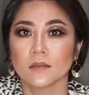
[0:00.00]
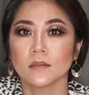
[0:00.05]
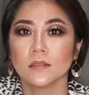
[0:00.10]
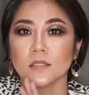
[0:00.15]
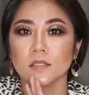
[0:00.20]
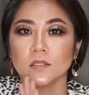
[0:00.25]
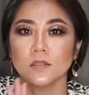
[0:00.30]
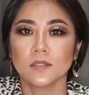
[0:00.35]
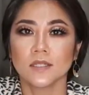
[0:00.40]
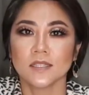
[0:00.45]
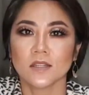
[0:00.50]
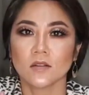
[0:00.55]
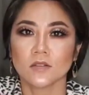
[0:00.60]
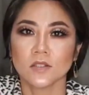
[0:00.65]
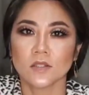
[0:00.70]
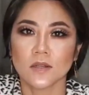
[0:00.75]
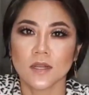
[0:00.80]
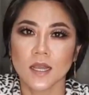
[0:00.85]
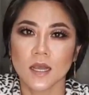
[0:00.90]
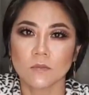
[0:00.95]
This unit
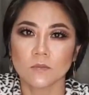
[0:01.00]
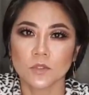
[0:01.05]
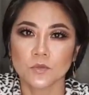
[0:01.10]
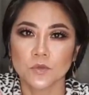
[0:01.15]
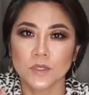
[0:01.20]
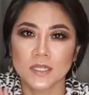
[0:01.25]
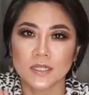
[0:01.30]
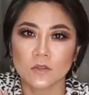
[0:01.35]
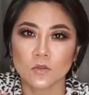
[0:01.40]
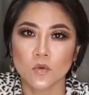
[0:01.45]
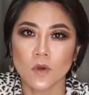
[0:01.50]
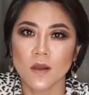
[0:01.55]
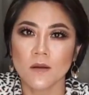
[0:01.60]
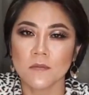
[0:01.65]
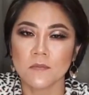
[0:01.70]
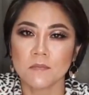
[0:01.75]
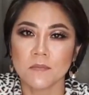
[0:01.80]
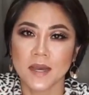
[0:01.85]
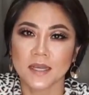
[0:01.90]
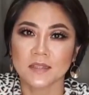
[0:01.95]
also comes with a
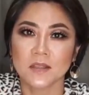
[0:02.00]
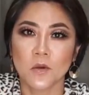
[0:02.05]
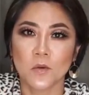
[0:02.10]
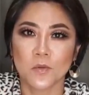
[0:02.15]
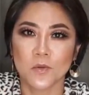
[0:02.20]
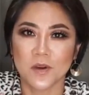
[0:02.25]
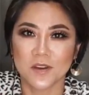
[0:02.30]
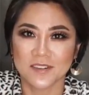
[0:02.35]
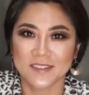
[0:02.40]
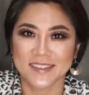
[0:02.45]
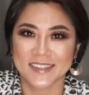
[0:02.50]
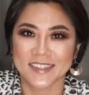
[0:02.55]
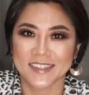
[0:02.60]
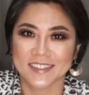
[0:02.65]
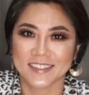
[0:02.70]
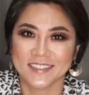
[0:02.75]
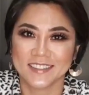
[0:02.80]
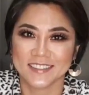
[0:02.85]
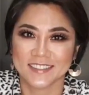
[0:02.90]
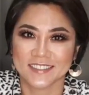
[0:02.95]
12-month warranty.